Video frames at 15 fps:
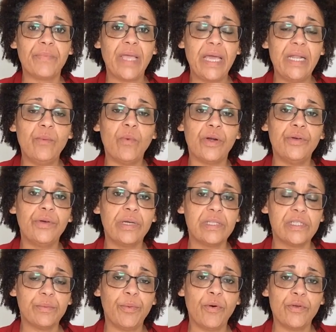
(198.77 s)
anyone who can
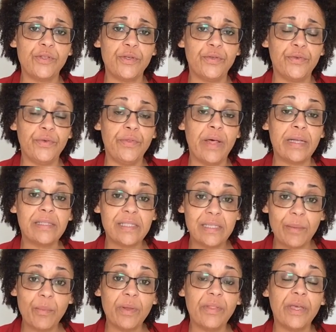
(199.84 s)
support you through that,
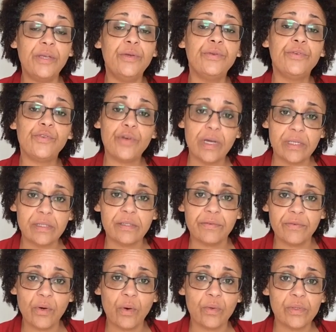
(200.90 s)
someone that you trust,
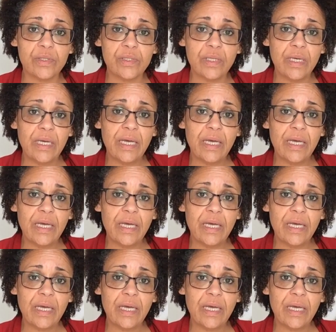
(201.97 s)
of course.